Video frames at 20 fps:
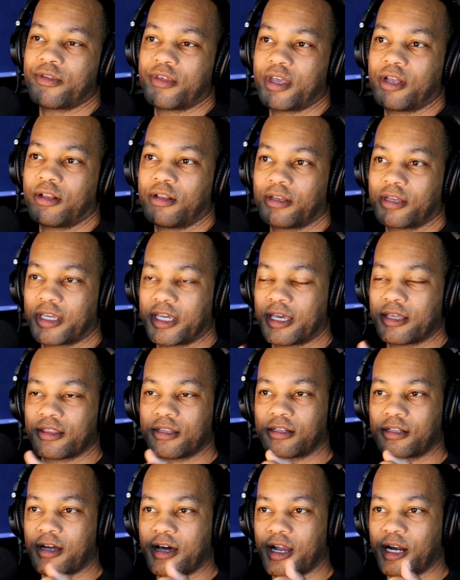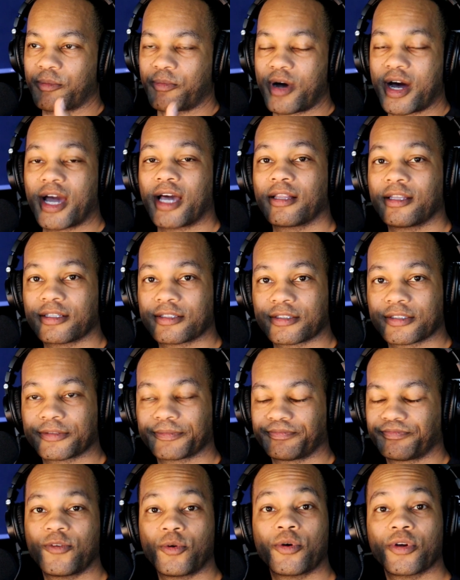They'll get they'll hire pilots
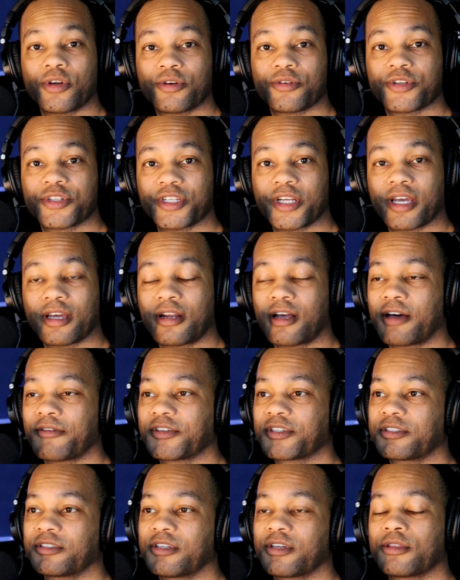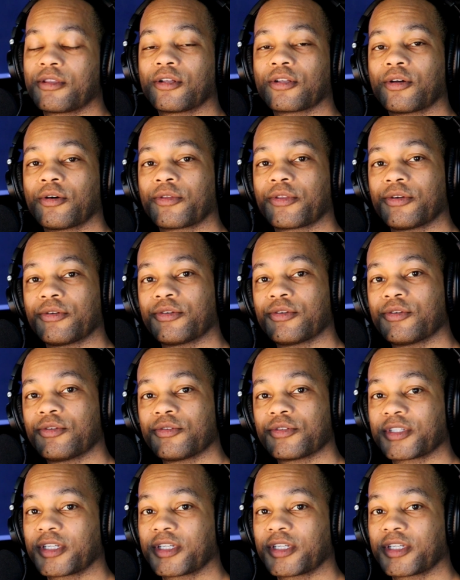for your jet. Obviously, they'll go through you.